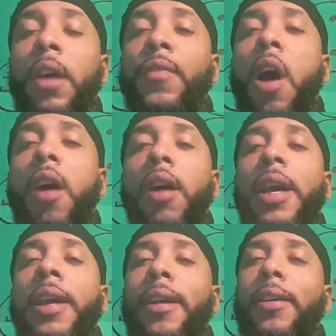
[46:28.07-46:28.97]
Y'all
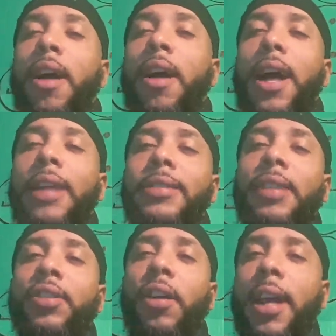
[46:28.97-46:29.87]
in here, y'all gotta
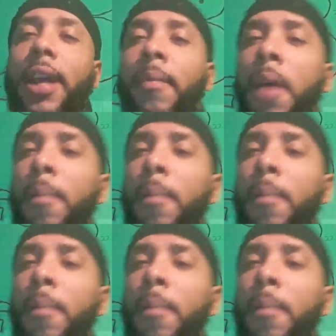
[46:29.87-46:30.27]
state your name